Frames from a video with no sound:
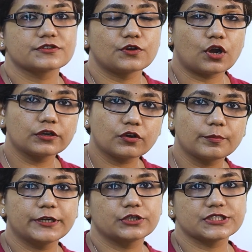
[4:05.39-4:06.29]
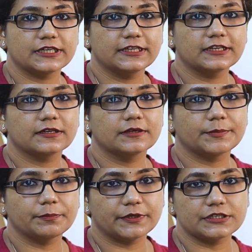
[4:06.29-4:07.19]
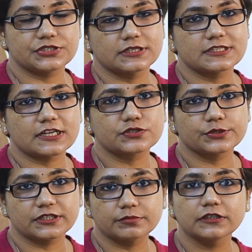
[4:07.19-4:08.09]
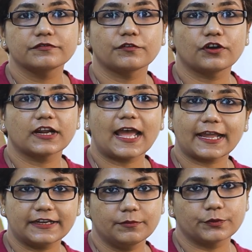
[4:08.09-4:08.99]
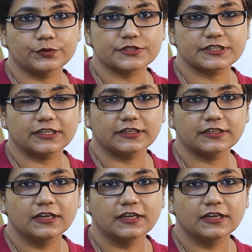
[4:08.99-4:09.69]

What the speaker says: Non-comedogenic preparations are suitable for acne prone skin.